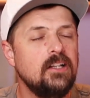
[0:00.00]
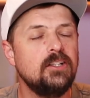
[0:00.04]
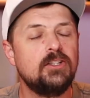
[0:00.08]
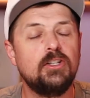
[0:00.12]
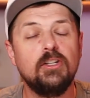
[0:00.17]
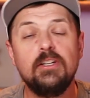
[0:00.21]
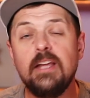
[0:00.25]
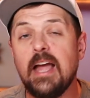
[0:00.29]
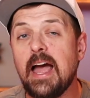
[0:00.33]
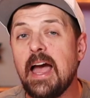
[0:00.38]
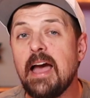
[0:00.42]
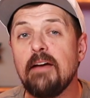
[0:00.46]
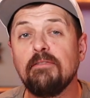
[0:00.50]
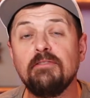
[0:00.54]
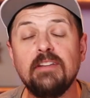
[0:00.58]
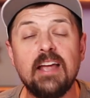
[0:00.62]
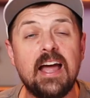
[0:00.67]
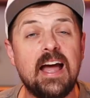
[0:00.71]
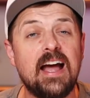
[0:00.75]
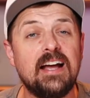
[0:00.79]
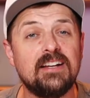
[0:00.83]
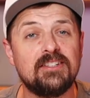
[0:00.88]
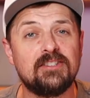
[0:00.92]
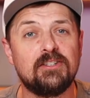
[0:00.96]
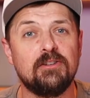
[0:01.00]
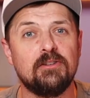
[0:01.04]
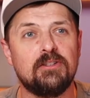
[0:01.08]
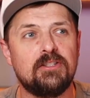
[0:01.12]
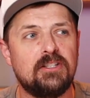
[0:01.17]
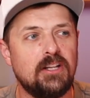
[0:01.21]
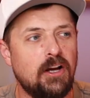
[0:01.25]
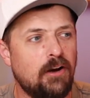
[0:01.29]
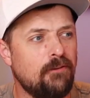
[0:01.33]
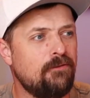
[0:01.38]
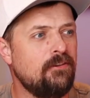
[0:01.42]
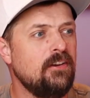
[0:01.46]
So you have to ask
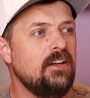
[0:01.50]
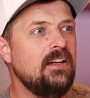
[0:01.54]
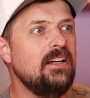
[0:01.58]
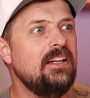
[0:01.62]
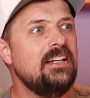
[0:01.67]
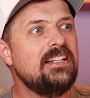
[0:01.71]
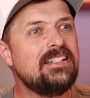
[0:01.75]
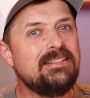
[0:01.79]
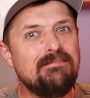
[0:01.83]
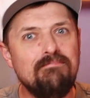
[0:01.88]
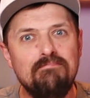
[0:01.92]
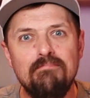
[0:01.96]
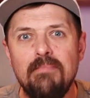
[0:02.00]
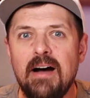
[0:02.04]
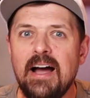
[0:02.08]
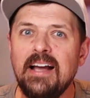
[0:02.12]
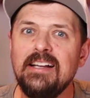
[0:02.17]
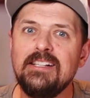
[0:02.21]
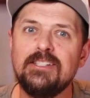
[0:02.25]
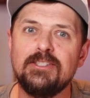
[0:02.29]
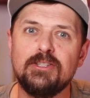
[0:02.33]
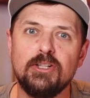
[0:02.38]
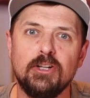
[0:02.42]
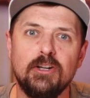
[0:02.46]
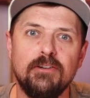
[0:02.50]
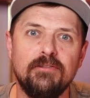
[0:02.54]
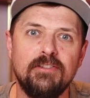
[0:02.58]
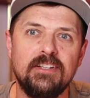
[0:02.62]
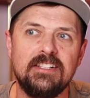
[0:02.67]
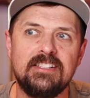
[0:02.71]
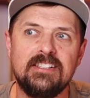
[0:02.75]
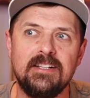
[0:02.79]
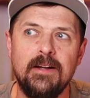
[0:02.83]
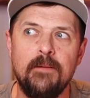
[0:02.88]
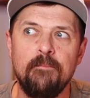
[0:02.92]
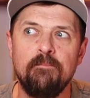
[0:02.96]
yourself, is my
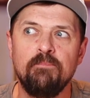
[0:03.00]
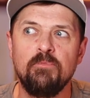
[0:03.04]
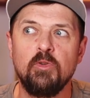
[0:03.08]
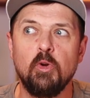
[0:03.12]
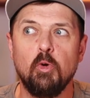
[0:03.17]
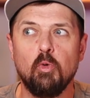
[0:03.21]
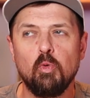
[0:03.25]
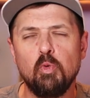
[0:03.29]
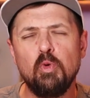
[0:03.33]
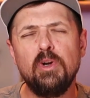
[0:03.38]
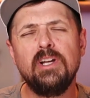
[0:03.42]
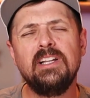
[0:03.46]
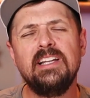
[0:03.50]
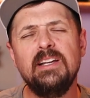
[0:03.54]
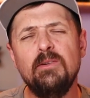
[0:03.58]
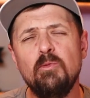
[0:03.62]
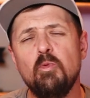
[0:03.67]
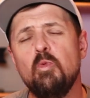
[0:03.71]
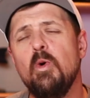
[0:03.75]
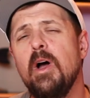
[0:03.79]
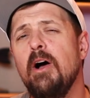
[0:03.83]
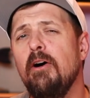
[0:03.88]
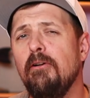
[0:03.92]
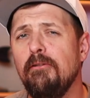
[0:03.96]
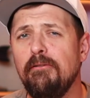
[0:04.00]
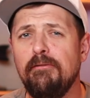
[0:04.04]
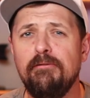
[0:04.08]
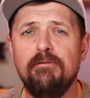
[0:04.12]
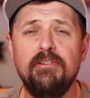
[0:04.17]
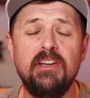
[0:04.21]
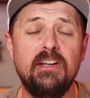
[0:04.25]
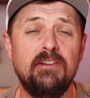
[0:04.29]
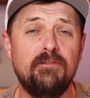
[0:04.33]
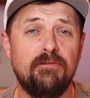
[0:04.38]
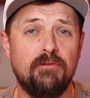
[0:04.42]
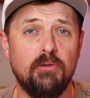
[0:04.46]
service really well
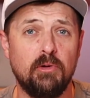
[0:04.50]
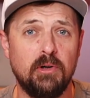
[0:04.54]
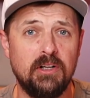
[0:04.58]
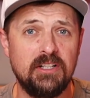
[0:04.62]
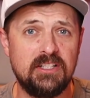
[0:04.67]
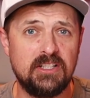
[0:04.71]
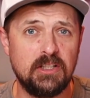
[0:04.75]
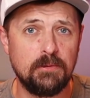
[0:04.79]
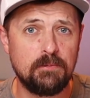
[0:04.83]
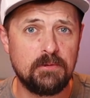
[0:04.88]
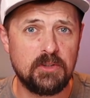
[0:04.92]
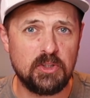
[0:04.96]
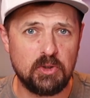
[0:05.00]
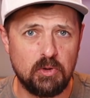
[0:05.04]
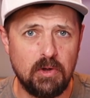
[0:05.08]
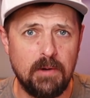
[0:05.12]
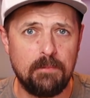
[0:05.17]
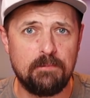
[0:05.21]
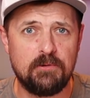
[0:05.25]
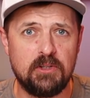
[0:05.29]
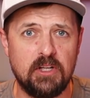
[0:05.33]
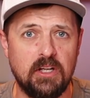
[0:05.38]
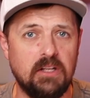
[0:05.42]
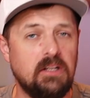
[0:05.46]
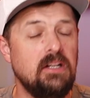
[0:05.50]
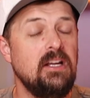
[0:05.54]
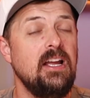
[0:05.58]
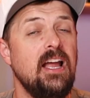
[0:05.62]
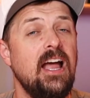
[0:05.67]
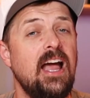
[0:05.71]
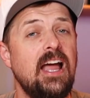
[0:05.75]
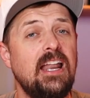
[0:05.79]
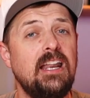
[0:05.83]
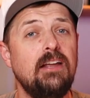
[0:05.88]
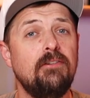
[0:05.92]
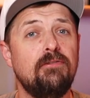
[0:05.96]
fit for a subscription?
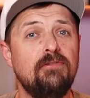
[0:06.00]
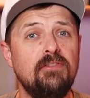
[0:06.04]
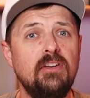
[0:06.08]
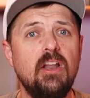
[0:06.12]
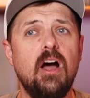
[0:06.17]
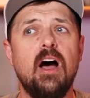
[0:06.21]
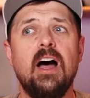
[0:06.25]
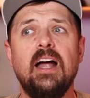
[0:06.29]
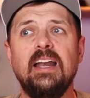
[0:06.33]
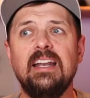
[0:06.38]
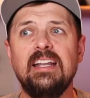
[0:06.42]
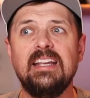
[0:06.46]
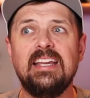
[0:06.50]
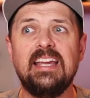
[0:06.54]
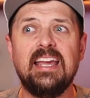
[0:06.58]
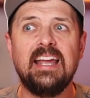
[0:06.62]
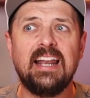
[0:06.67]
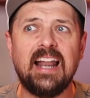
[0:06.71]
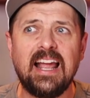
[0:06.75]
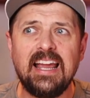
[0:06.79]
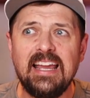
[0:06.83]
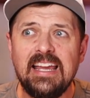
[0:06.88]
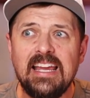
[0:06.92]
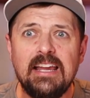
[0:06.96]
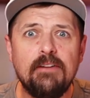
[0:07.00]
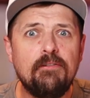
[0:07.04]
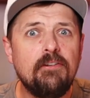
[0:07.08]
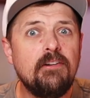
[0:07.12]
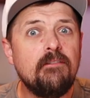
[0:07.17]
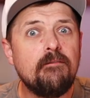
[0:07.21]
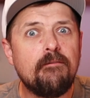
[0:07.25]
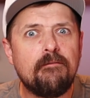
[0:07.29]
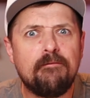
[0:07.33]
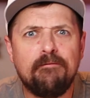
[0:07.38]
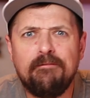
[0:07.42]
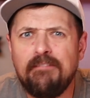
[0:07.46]
And if not, can I
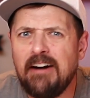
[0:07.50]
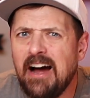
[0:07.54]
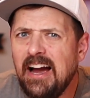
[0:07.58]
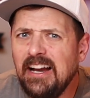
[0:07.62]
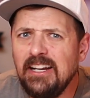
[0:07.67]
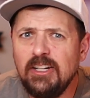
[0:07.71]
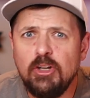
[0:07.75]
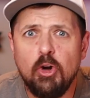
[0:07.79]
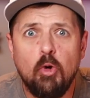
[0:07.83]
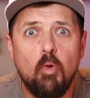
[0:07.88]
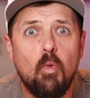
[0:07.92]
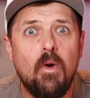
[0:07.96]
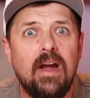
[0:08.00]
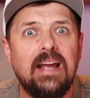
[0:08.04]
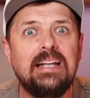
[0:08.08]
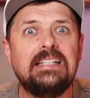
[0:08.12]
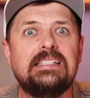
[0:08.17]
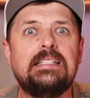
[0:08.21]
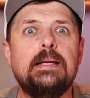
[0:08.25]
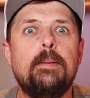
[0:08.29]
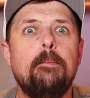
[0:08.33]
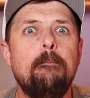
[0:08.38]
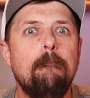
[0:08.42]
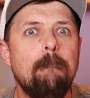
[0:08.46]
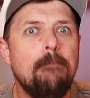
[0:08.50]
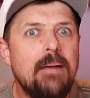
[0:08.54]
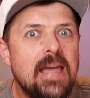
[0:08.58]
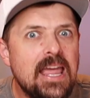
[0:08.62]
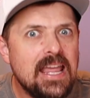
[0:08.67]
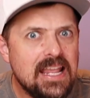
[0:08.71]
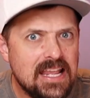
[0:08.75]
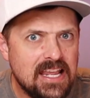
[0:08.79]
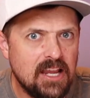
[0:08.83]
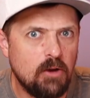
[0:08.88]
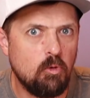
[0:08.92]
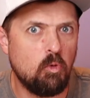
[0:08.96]
even find a way to
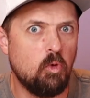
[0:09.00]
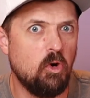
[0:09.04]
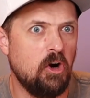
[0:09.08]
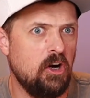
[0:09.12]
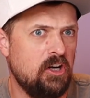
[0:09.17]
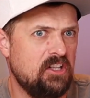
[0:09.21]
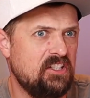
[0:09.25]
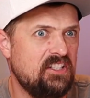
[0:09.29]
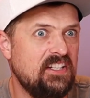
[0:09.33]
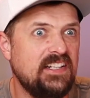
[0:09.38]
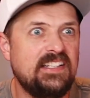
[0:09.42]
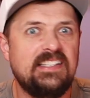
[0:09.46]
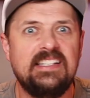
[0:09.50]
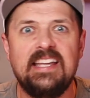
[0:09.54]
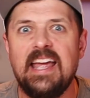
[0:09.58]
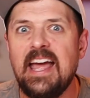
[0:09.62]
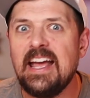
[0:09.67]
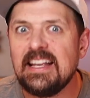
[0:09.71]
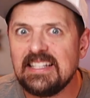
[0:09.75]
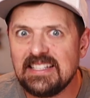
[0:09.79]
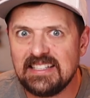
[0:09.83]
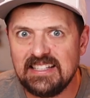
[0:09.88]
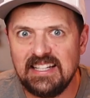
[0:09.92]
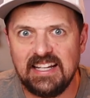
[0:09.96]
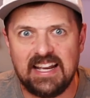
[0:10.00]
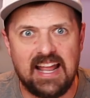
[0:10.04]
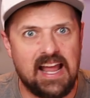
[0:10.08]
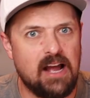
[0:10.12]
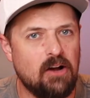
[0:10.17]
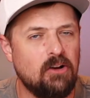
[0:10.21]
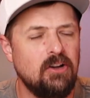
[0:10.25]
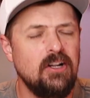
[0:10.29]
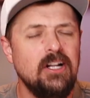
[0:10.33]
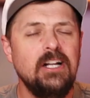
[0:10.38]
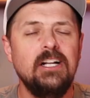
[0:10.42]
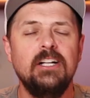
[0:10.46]
make it work, to test it
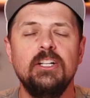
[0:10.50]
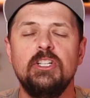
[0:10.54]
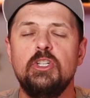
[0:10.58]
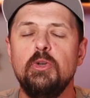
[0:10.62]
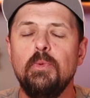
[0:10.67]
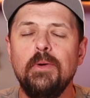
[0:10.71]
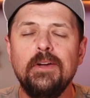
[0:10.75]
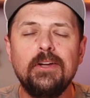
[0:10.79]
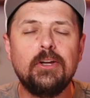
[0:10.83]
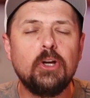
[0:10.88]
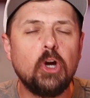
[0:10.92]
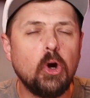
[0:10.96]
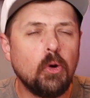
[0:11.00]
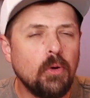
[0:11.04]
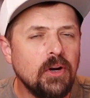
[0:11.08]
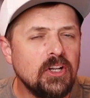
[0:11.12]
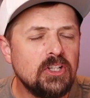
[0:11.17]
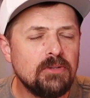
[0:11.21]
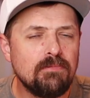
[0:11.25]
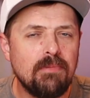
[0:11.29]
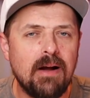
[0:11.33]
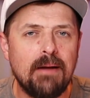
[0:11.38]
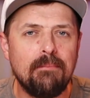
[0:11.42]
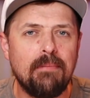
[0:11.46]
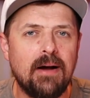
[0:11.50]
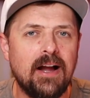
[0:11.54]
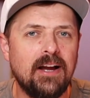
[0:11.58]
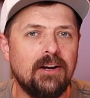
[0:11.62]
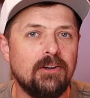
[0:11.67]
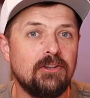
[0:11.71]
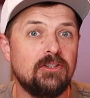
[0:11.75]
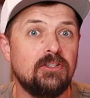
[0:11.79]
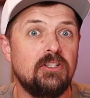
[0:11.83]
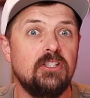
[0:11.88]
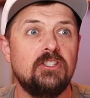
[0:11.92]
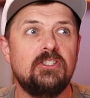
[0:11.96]
out, to encourage my
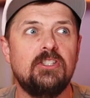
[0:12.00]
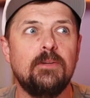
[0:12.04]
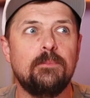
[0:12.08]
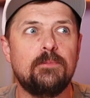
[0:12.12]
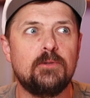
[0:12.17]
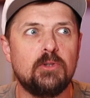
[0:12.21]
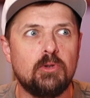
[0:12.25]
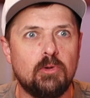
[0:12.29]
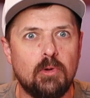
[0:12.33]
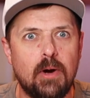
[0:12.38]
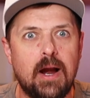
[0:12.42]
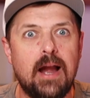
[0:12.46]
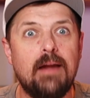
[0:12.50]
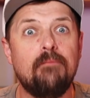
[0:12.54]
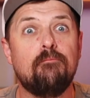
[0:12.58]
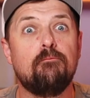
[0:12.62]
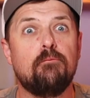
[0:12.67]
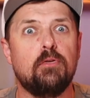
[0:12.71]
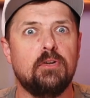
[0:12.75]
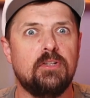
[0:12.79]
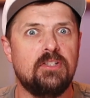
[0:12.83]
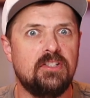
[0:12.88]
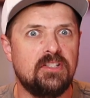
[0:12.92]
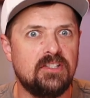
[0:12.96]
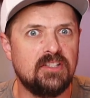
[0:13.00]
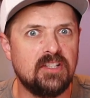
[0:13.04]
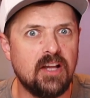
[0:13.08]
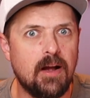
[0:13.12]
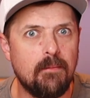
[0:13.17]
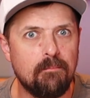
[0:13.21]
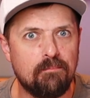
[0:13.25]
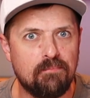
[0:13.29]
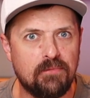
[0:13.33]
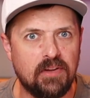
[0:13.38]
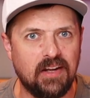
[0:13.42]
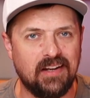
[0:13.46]
buyers to subscribe for
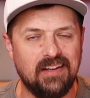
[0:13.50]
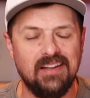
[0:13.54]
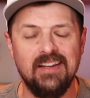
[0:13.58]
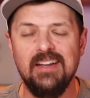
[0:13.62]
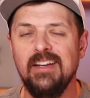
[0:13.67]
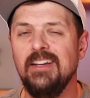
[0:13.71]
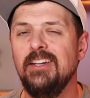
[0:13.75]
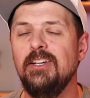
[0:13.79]
something?